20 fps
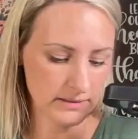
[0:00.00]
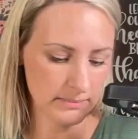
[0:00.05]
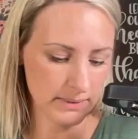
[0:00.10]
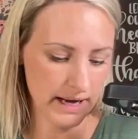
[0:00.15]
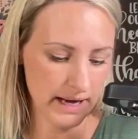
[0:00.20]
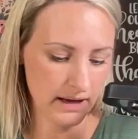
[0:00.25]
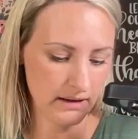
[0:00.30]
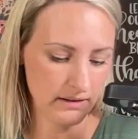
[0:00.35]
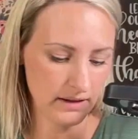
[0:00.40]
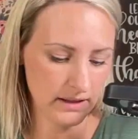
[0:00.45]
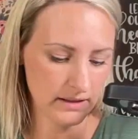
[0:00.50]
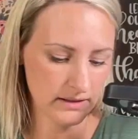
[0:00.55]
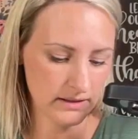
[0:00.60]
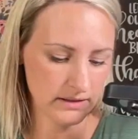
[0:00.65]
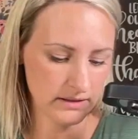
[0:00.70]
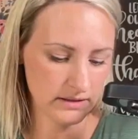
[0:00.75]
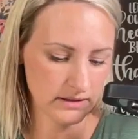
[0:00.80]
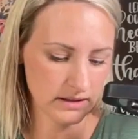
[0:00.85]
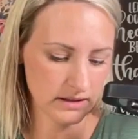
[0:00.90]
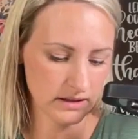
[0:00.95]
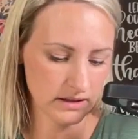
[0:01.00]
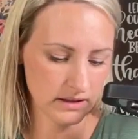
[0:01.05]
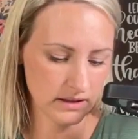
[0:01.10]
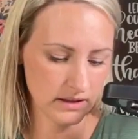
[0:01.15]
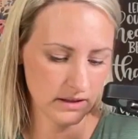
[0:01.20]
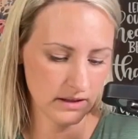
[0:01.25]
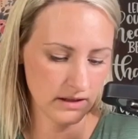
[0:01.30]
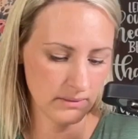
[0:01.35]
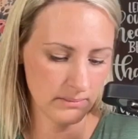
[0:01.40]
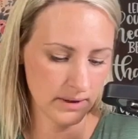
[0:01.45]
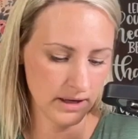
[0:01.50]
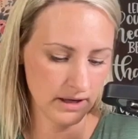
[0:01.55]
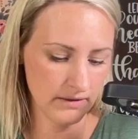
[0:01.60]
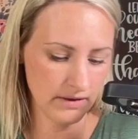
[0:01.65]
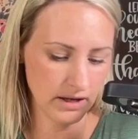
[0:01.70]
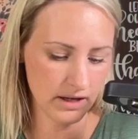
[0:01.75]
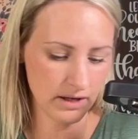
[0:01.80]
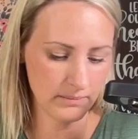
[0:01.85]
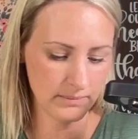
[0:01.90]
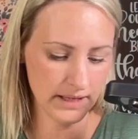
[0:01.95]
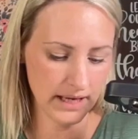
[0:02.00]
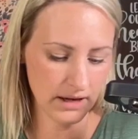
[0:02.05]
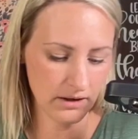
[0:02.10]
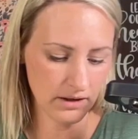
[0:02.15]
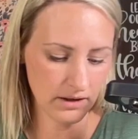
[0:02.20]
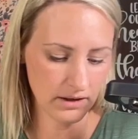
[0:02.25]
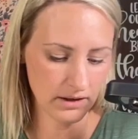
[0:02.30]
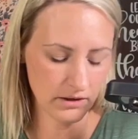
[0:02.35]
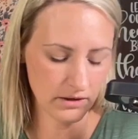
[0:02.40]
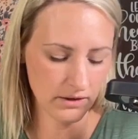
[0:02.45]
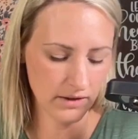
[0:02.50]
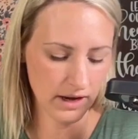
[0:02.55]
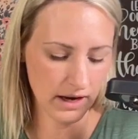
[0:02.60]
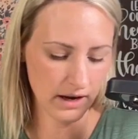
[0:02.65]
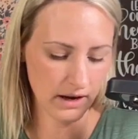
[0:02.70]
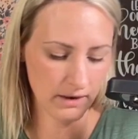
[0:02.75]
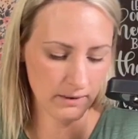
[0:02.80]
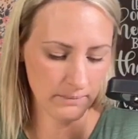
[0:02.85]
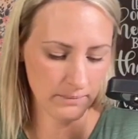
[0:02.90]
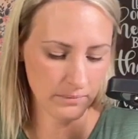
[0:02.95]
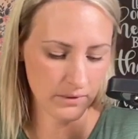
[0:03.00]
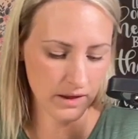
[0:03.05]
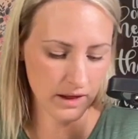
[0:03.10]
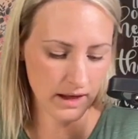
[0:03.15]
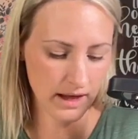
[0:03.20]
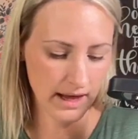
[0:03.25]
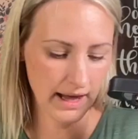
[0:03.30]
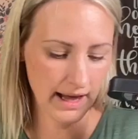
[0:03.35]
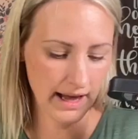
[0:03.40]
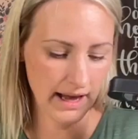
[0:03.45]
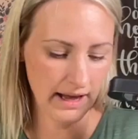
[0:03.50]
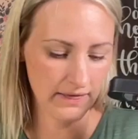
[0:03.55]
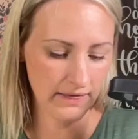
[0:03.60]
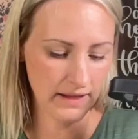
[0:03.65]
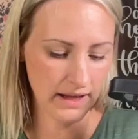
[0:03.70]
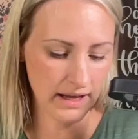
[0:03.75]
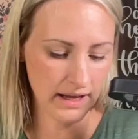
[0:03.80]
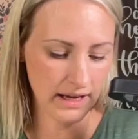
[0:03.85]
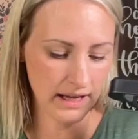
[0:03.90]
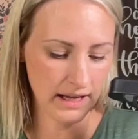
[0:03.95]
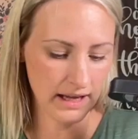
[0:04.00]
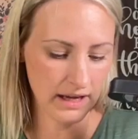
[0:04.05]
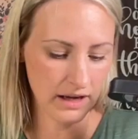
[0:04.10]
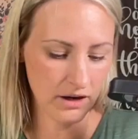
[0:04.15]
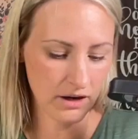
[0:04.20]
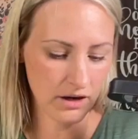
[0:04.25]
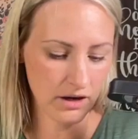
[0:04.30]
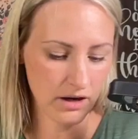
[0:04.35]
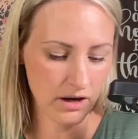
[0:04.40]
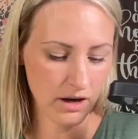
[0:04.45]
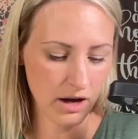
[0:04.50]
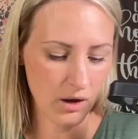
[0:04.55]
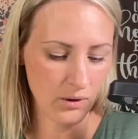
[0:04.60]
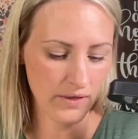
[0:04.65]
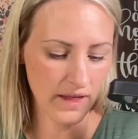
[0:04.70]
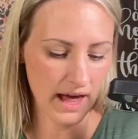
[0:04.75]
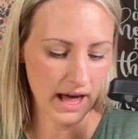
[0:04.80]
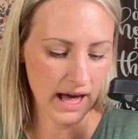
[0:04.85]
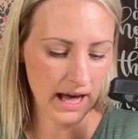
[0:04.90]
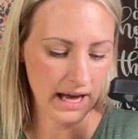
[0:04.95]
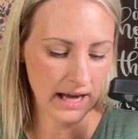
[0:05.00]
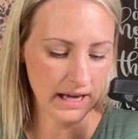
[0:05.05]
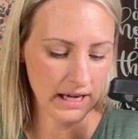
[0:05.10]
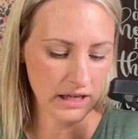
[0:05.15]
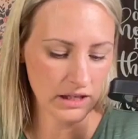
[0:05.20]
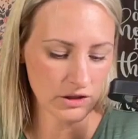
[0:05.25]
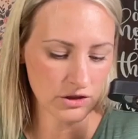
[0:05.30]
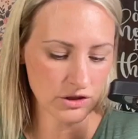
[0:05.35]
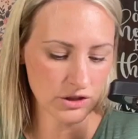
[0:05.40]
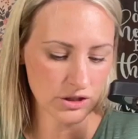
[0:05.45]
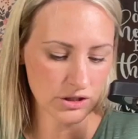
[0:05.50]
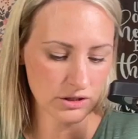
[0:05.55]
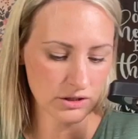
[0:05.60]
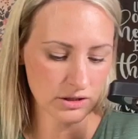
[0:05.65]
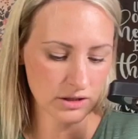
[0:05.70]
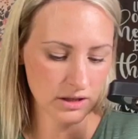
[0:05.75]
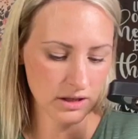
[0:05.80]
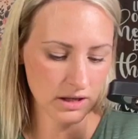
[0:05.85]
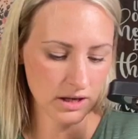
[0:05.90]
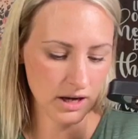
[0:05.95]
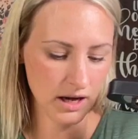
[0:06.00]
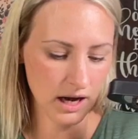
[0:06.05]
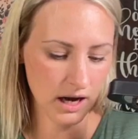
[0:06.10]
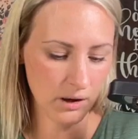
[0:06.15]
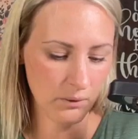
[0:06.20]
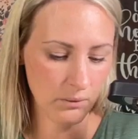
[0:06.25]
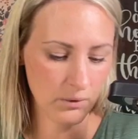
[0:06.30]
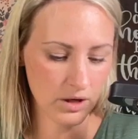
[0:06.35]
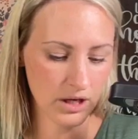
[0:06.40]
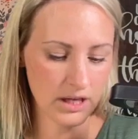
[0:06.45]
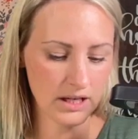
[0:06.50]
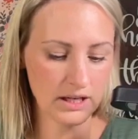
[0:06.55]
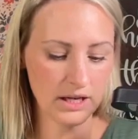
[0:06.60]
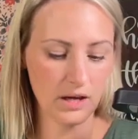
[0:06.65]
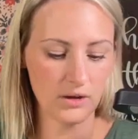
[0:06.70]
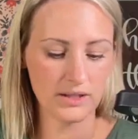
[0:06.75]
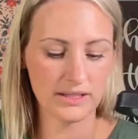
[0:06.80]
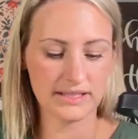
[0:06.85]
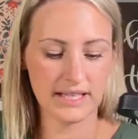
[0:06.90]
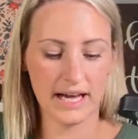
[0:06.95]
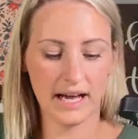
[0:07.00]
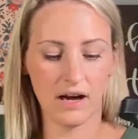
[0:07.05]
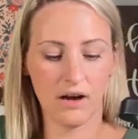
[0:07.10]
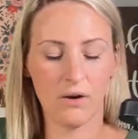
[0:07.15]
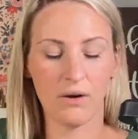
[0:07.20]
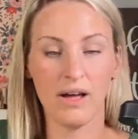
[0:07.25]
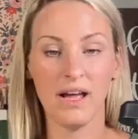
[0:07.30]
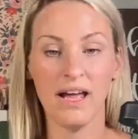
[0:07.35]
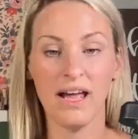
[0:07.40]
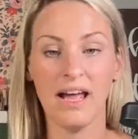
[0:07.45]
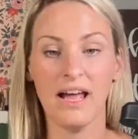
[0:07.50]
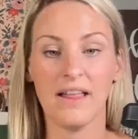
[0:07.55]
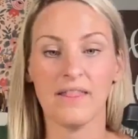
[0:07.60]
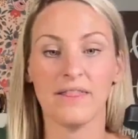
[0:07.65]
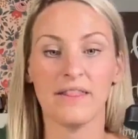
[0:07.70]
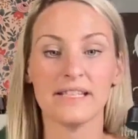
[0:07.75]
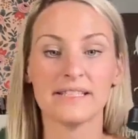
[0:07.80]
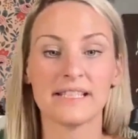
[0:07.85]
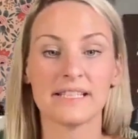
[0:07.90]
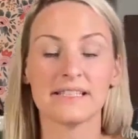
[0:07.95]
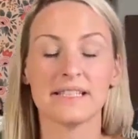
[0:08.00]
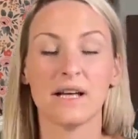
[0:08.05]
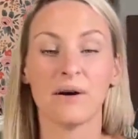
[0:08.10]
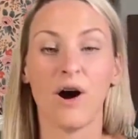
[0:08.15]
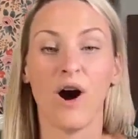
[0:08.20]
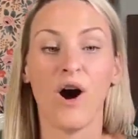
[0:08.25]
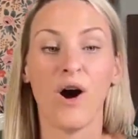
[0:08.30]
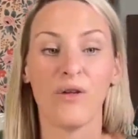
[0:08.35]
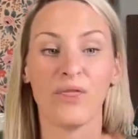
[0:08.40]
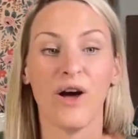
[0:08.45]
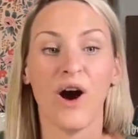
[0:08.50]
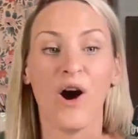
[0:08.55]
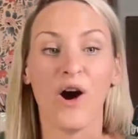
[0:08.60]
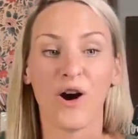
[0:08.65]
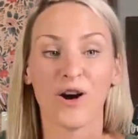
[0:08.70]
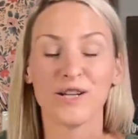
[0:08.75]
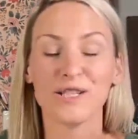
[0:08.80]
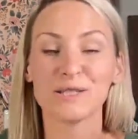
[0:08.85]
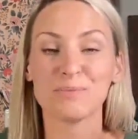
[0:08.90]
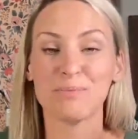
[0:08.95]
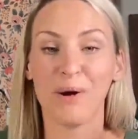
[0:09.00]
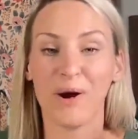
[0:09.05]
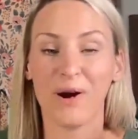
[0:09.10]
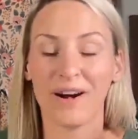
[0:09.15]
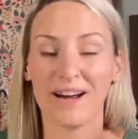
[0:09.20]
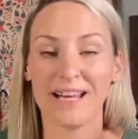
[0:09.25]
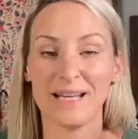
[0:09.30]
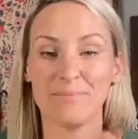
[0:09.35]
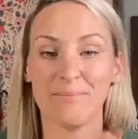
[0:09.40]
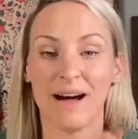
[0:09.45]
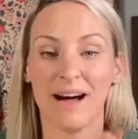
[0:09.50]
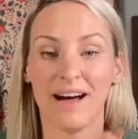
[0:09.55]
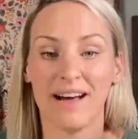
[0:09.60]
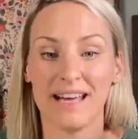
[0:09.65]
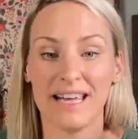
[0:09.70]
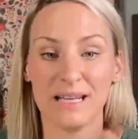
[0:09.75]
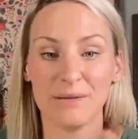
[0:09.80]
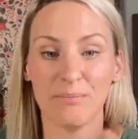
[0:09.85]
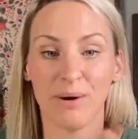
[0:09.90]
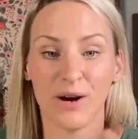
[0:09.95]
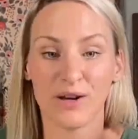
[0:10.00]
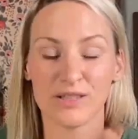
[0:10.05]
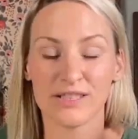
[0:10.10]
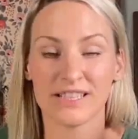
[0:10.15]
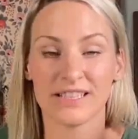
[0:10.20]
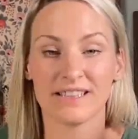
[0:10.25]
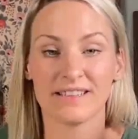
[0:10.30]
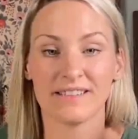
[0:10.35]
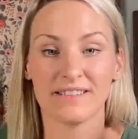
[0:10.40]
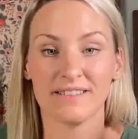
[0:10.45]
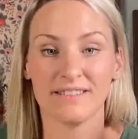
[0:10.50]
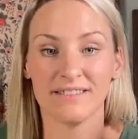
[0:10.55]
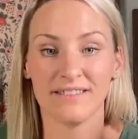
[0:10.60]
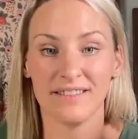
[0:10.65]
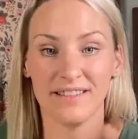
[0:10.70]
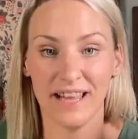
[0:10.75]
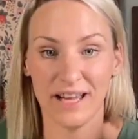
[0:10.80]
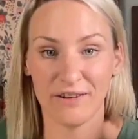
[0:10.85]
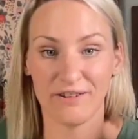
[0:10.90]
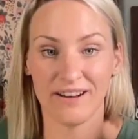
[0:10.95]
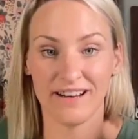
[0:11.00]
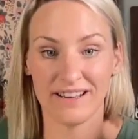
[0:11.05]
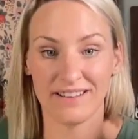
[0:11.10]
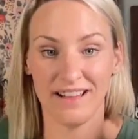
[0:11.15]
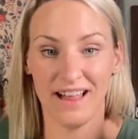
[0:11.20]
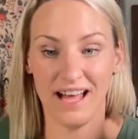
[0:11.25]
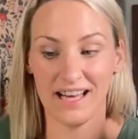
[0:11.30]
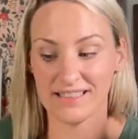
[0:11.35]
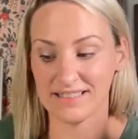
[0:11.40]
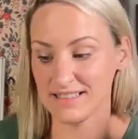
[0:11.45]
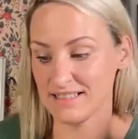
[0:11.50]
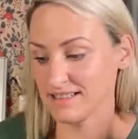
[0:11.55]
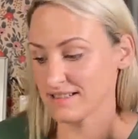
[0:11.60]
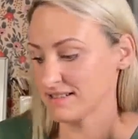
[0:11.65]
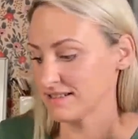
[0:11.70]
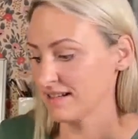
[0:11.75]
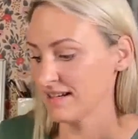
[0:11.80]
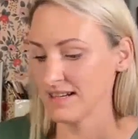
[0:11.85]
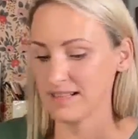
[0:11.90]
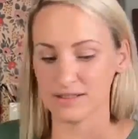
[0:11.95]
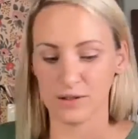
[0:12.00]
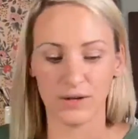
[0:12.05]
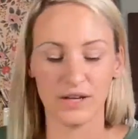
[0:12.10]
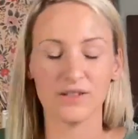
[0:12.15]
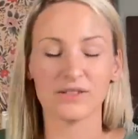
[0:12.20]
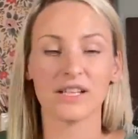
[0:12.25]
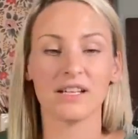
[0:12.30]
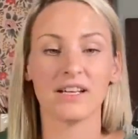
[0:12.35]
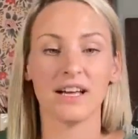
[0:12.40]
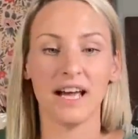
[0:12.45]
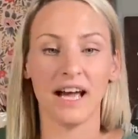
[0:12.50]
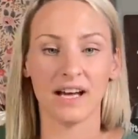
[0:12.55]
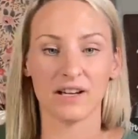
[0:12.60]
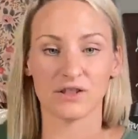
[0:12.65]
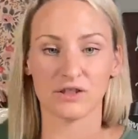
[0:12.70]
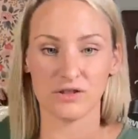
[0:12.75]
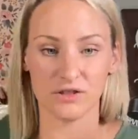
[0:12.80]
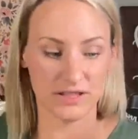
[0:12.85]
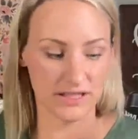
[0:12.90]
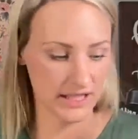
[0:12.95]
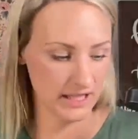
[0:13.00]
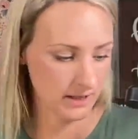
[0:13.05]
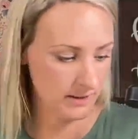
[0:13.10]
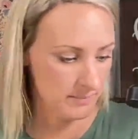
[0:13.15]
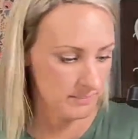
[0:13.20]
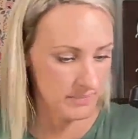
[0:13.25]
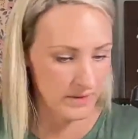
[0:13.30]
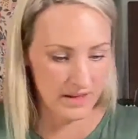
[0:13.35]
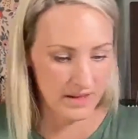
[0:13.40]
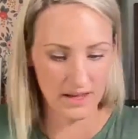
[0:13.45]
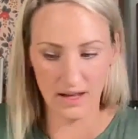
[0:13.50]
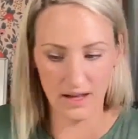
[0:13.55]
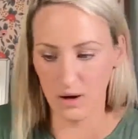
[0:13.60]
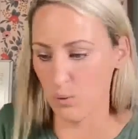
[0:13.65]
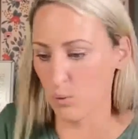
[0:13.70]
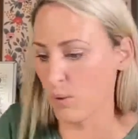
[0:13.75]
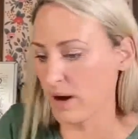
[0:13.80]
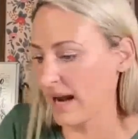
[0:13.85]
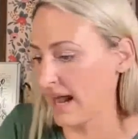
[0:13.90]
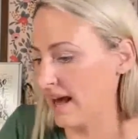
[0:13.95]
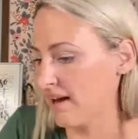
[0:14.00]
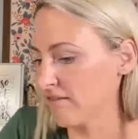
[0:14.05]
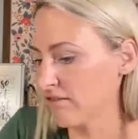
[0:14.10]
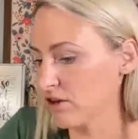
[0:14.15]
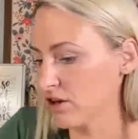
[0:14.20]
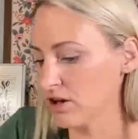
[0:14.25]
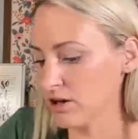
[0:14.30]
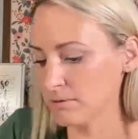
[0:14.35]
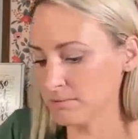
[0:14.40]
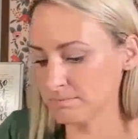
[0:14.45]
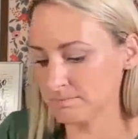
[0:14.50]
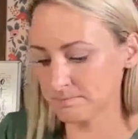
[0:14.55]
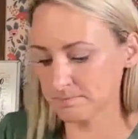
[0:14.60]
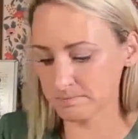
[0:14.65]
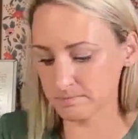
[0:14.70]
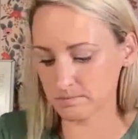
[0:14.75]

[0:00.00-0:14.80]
balanced. Might even come down a little there. And then here on the H, I want you to notice how this is the hardest part in my in-person lettering classes. So here's an extra tip. Whenever